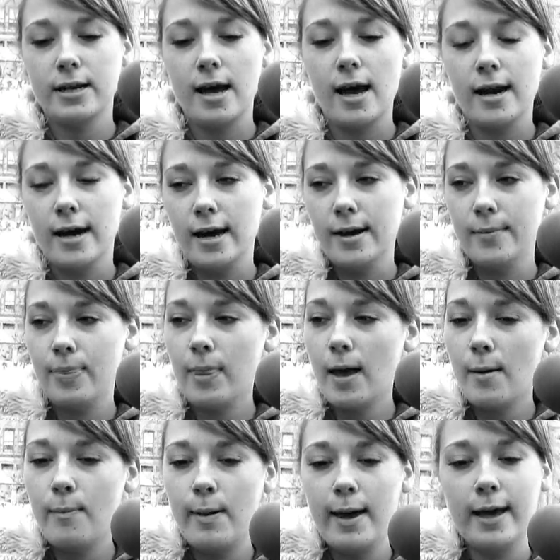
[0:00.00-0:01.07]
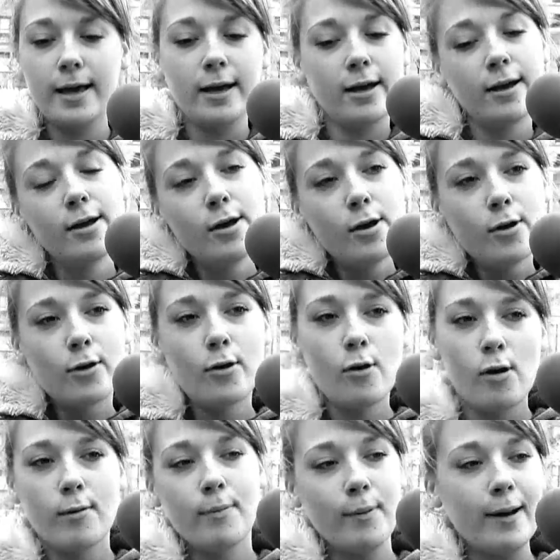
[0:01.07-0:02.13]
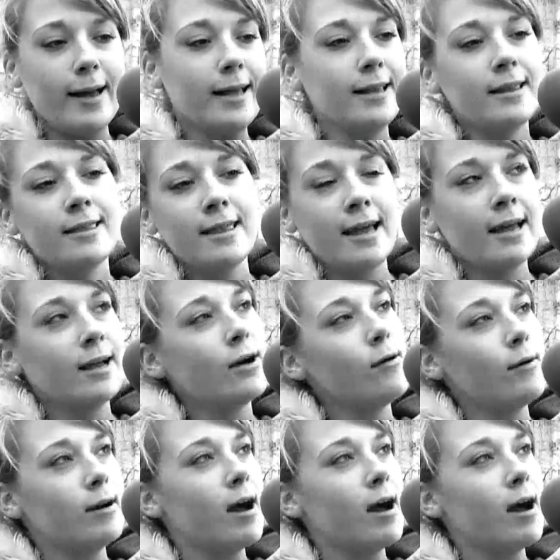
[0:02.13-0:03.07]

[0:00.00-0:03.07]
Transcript: not a big corporate thing going